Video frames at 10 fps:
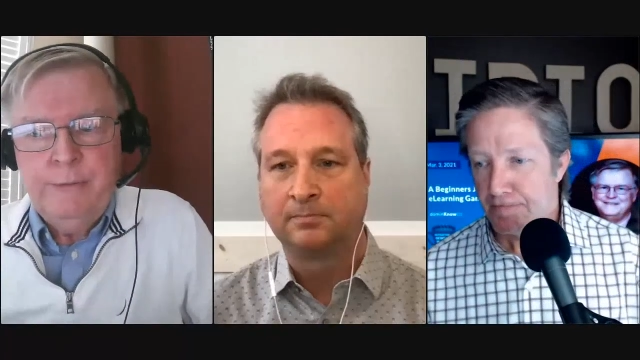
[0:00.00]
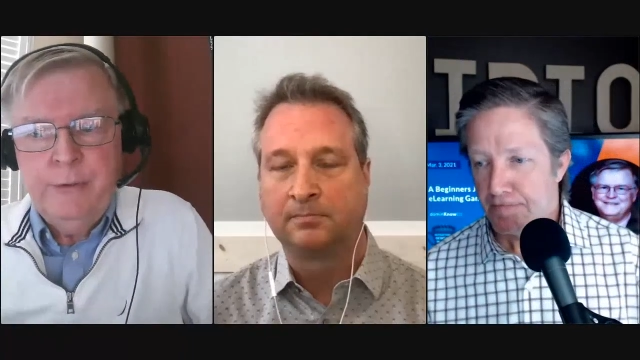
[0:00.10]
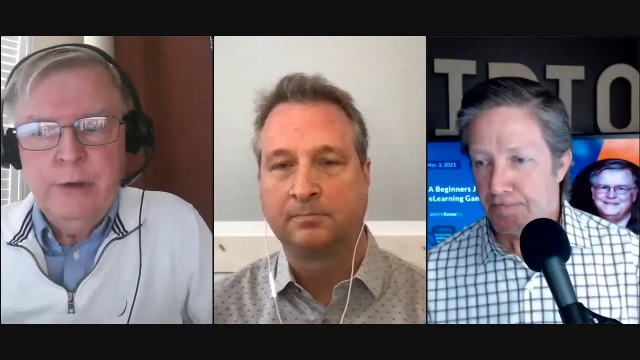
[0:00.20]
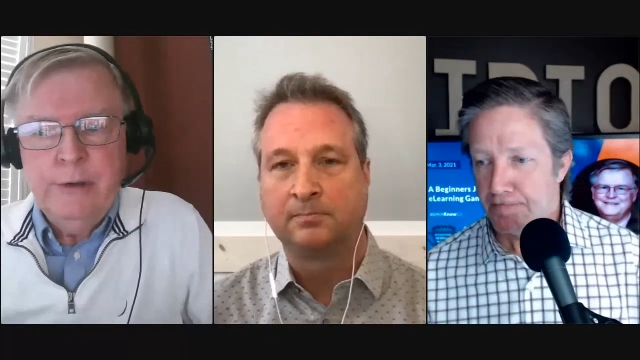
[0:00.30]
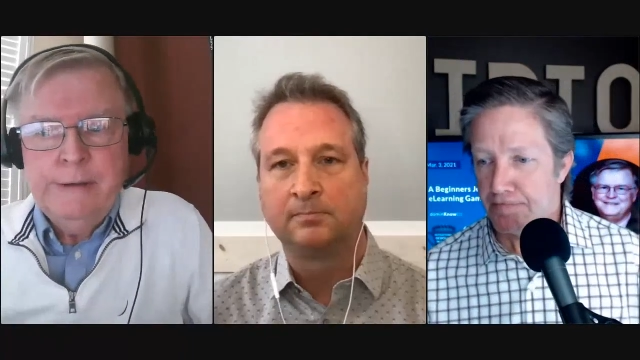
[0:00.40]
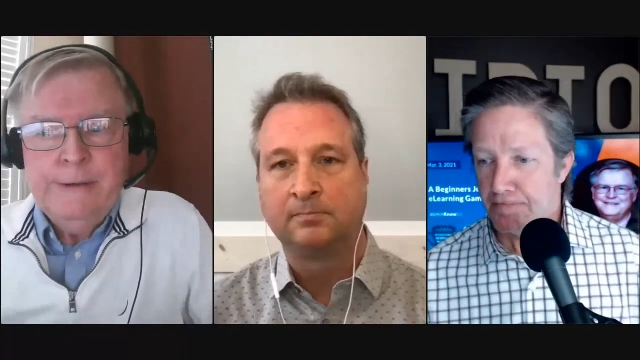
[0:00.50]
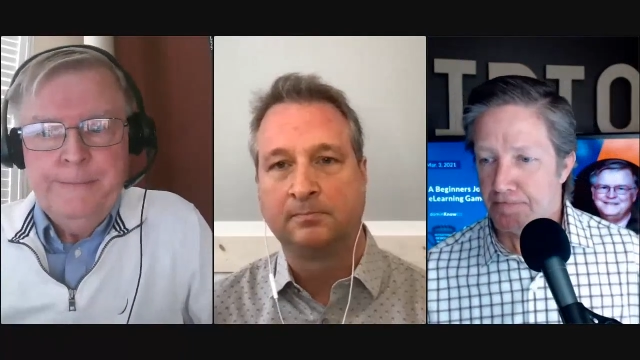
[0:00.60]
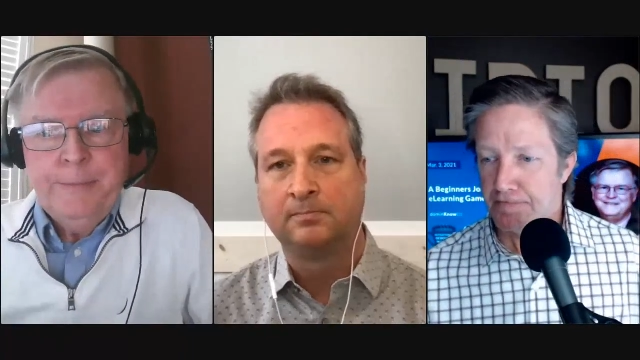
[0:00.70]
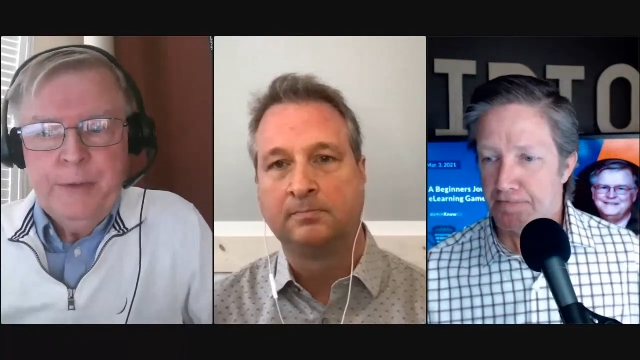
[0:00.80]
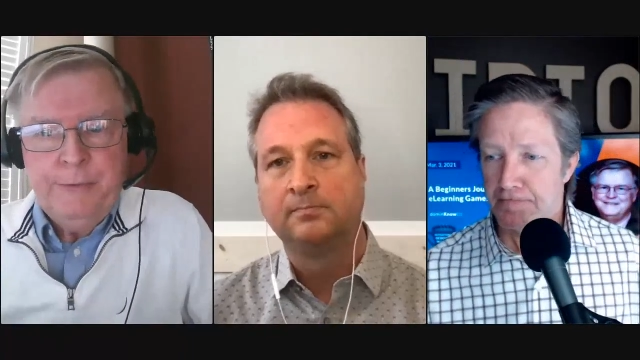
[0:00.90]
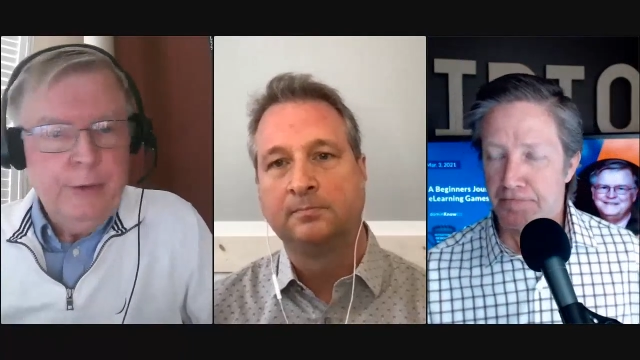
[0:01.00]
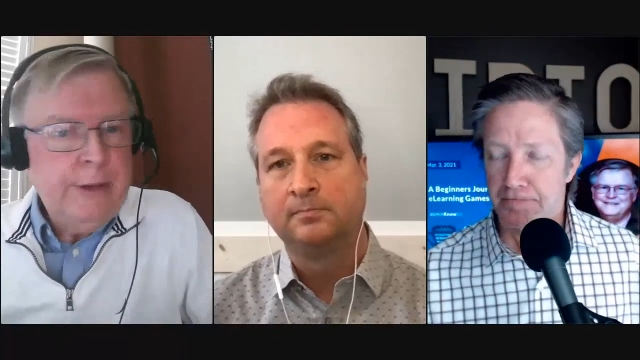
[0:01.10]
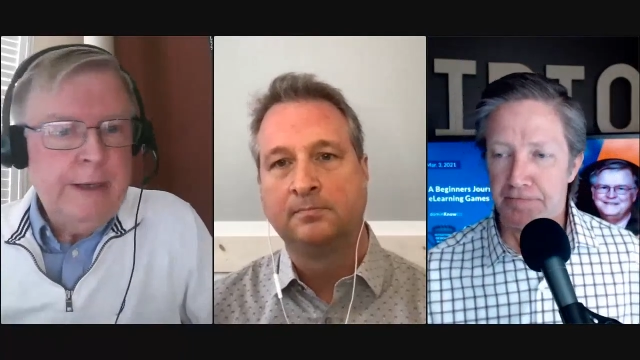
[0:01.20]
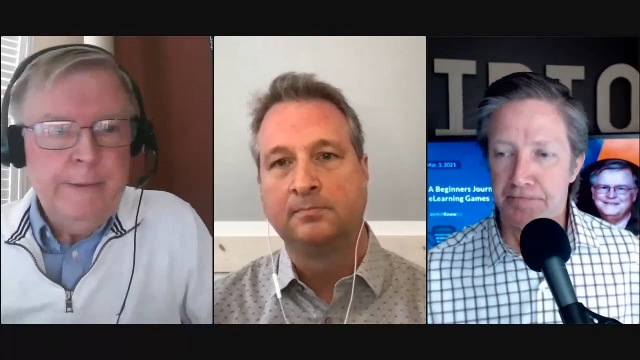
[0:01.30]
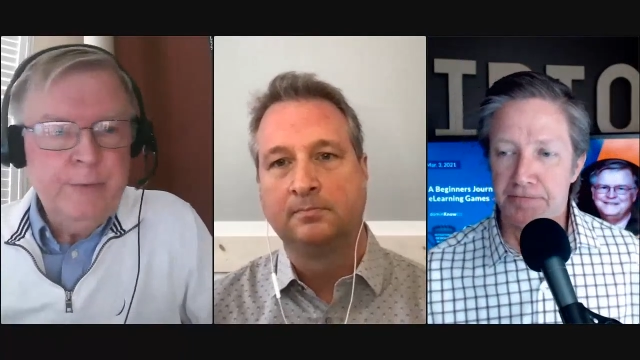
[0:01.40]
Speaker 1: for that
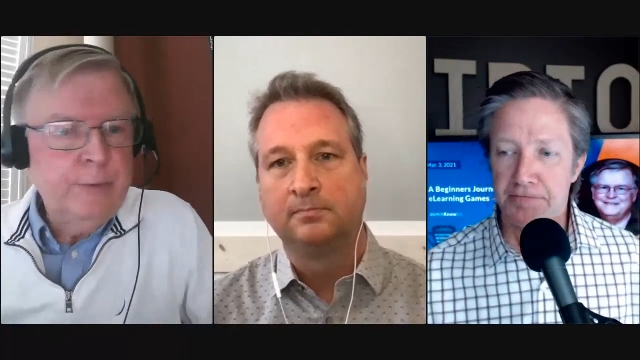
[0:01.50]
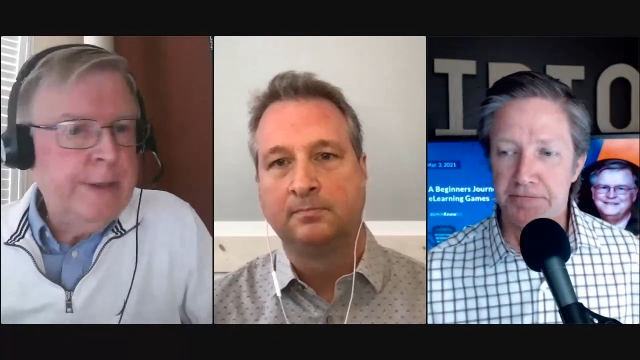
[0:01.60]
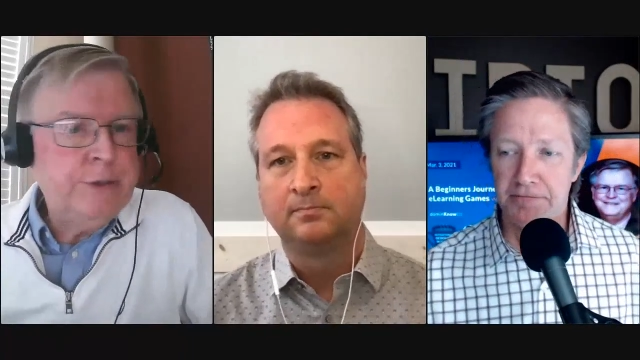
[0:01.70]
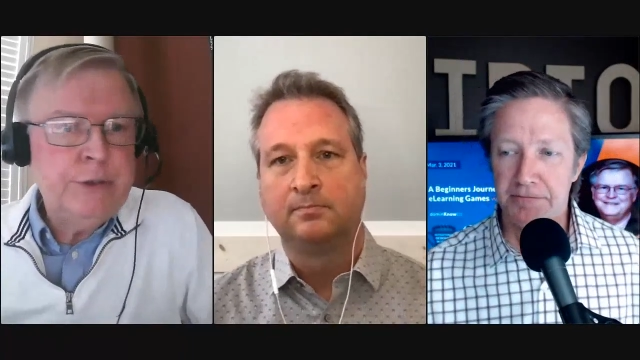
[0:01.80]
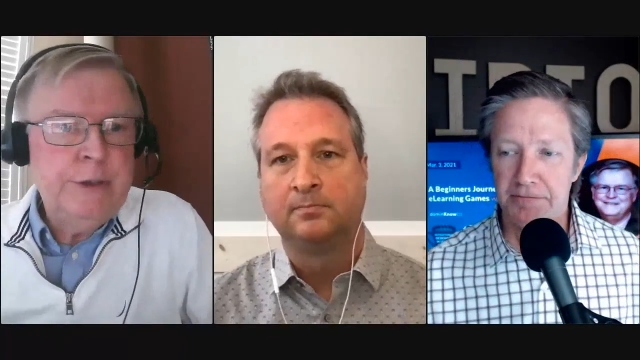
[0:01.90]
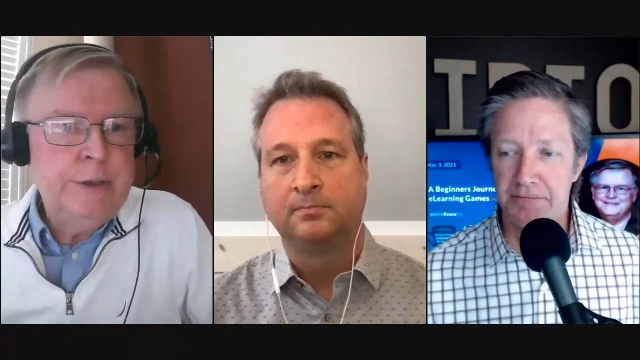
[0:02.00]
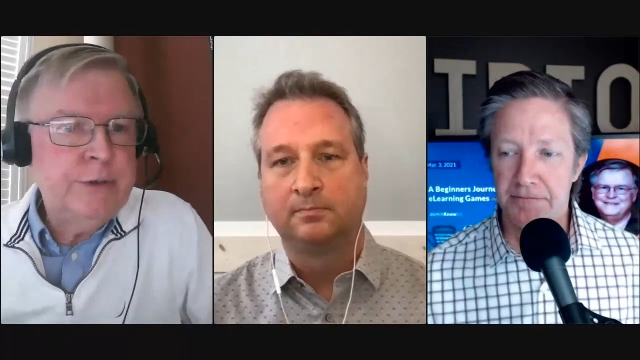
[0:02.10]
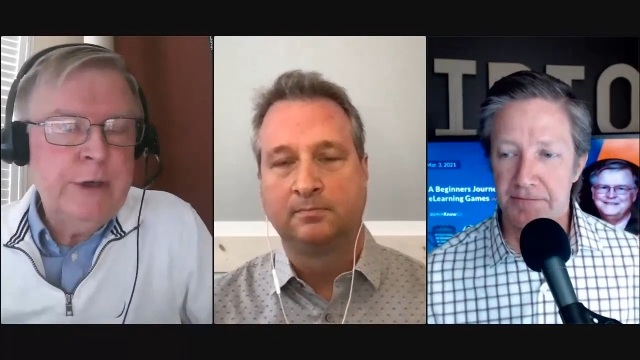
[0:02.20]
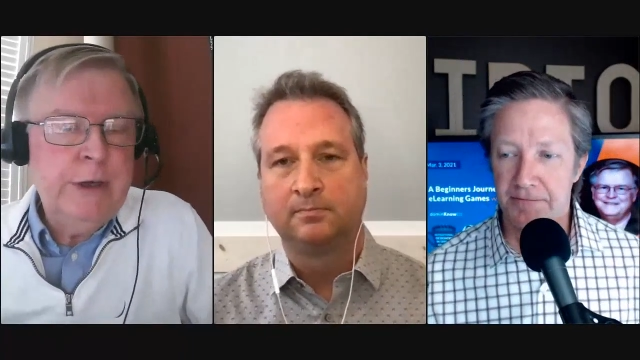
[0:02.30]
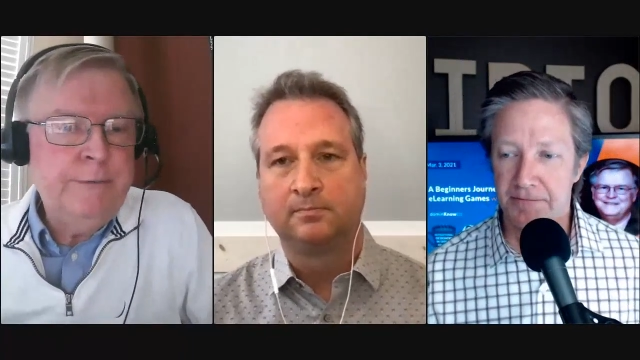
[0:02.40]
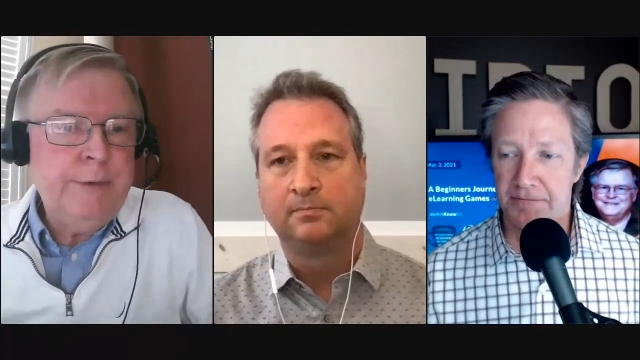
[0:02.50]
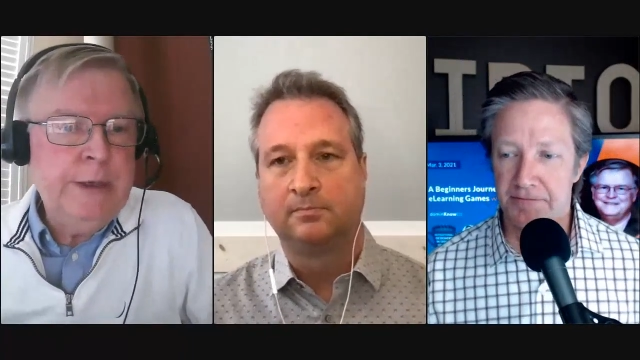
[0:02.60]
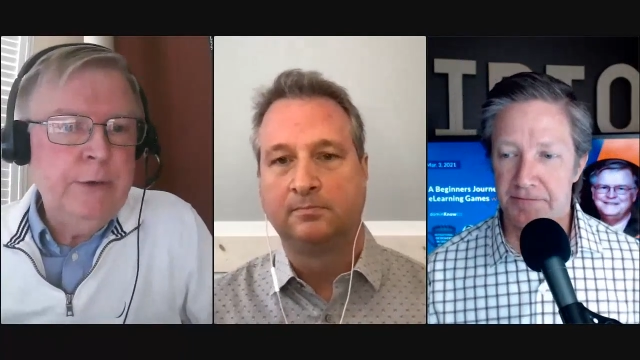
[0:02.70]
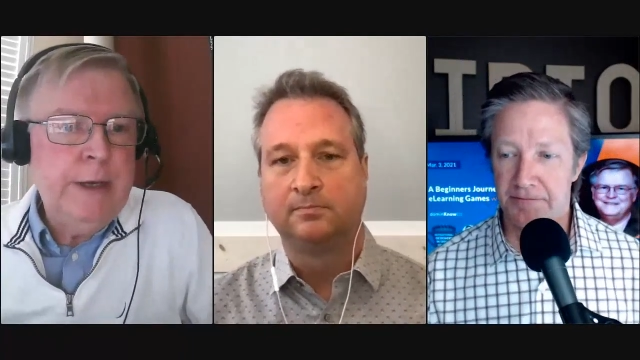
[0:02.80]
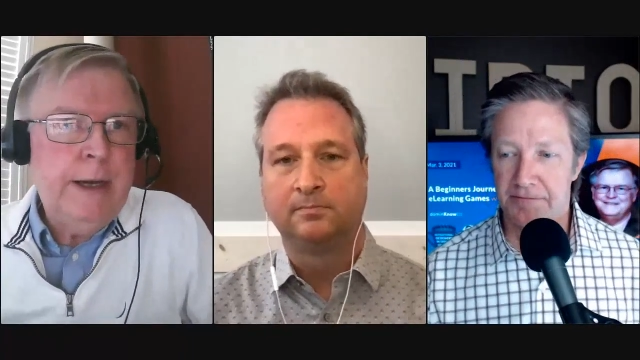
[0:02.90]
information and to try and figure
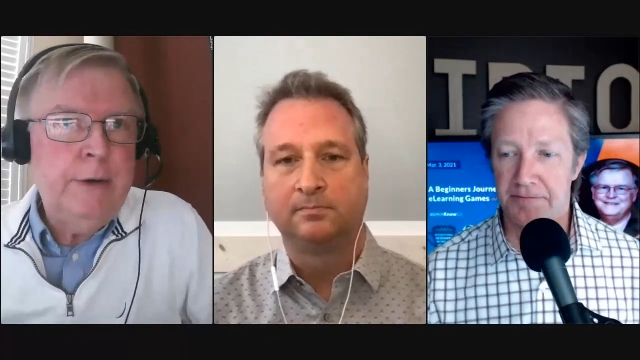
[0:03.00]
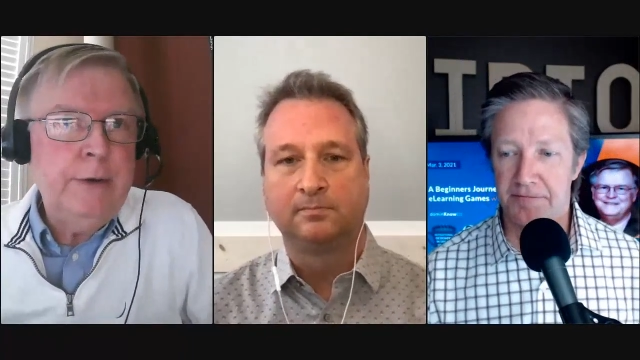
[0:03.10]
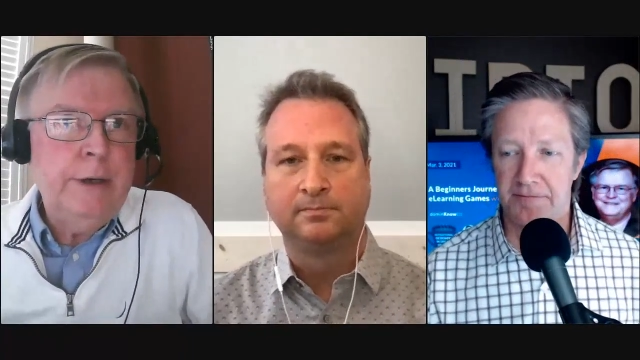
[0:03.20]
it out.